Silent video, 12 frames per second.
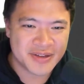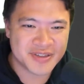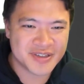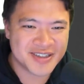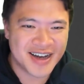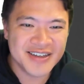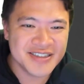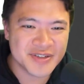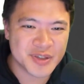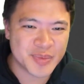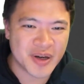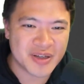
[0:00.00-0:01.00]
There's a tons
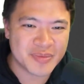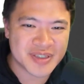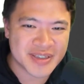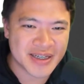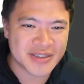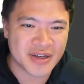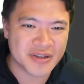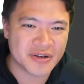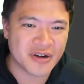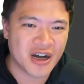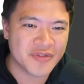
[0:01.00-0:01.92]
of spelling mistakes on there.